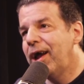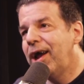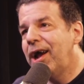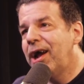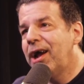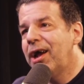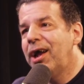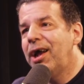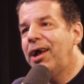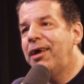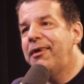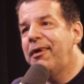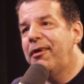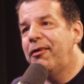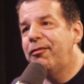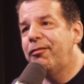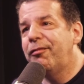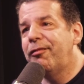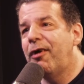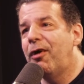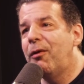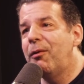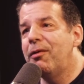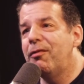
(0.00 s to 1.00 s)
And it's
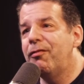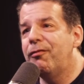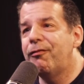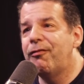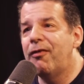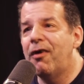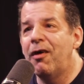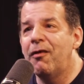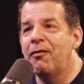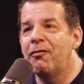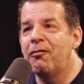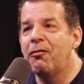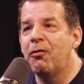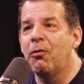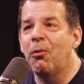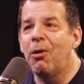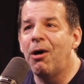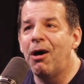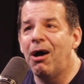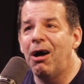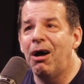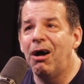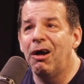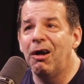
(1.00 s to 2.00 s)
always fun to
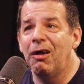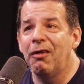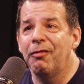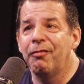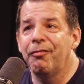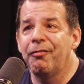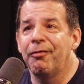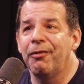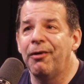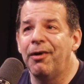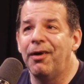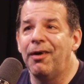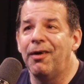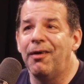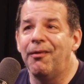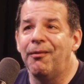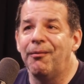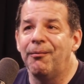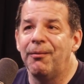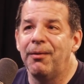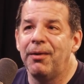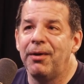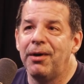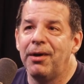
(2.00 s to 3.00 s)
watch. Um,
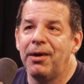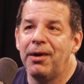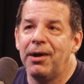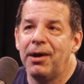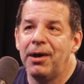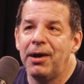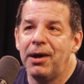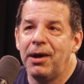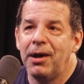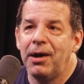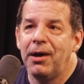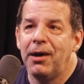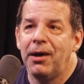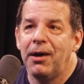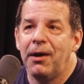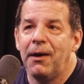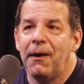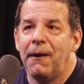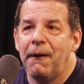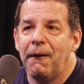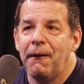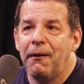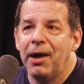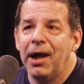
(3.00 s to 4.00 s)

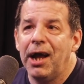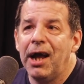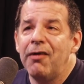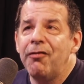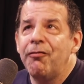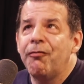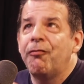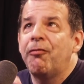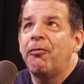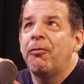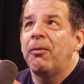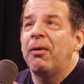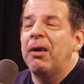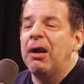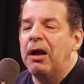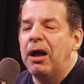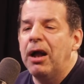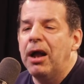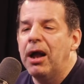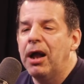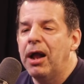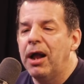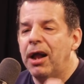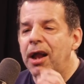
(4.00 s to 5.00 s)
it's
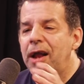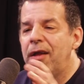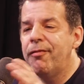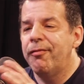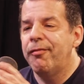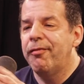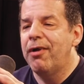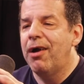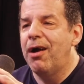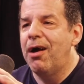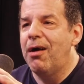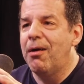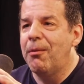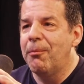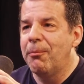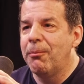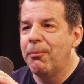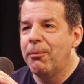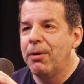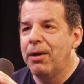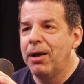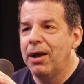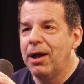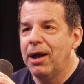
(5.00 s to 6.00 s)
it's um
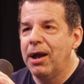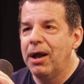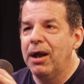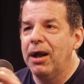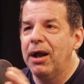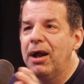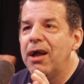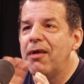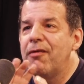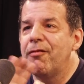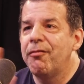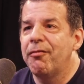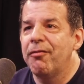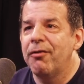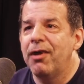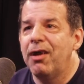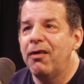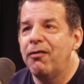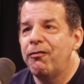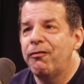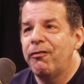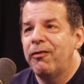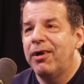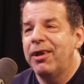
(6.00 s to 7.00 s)
it's it's
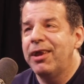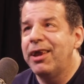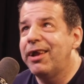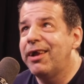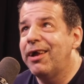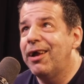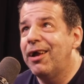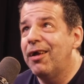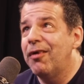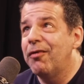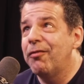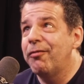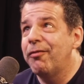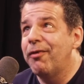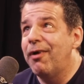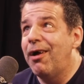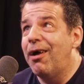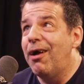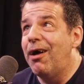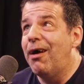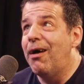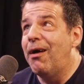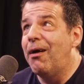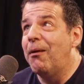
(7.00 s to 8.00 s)
funny because
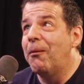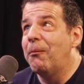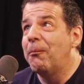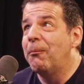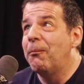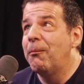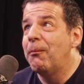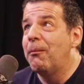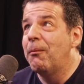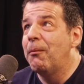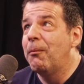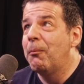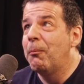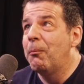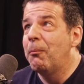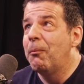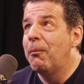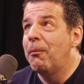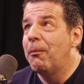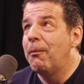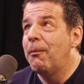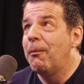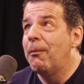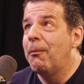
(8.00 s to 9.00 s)
um
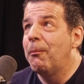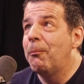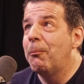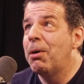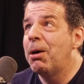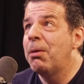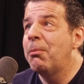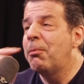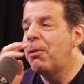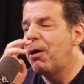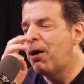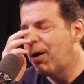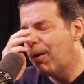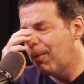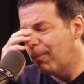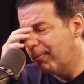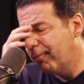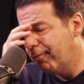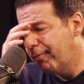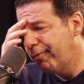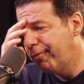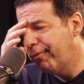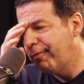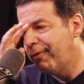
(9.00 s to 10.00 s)
my
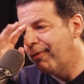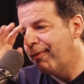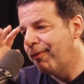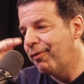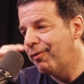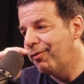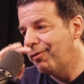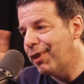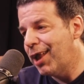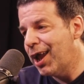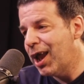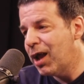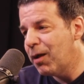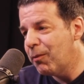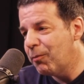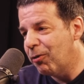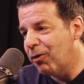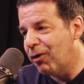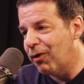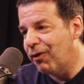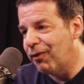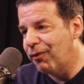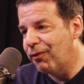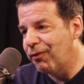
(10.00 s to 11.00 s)
mom's neighbor,